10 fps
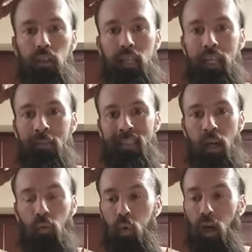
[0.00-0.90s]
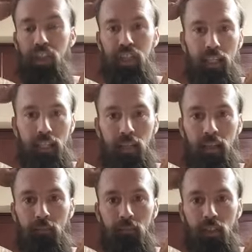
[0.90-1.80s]
To him, it's not worth it.
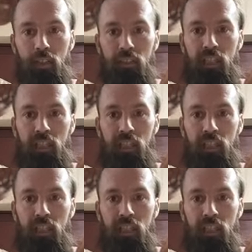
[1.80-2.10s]
To